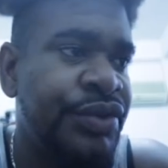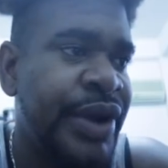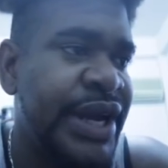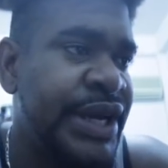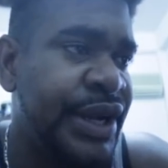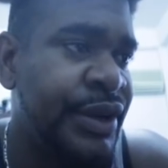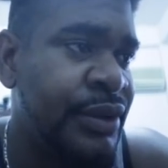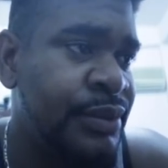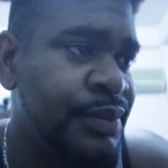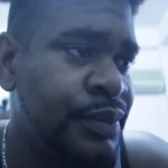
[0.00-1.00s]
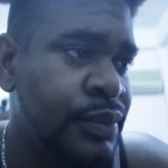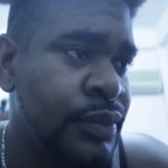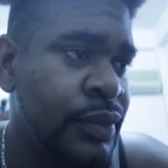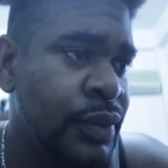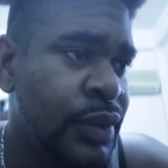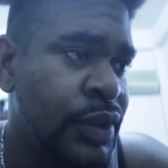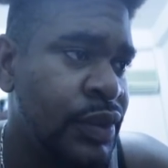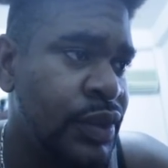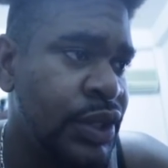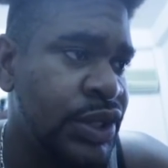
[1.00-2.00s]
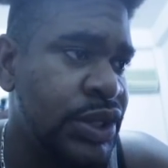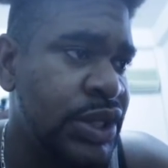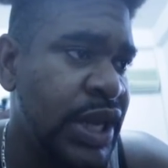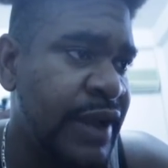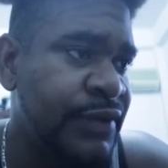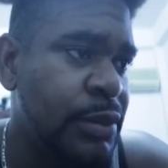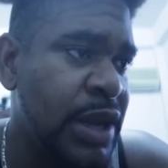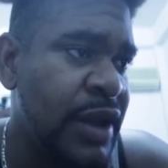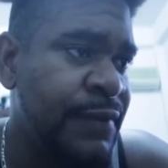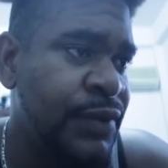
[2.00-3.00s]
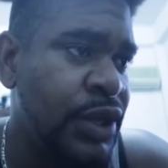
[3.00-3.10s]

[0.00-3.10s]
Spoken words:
right there. So this is the aftermath.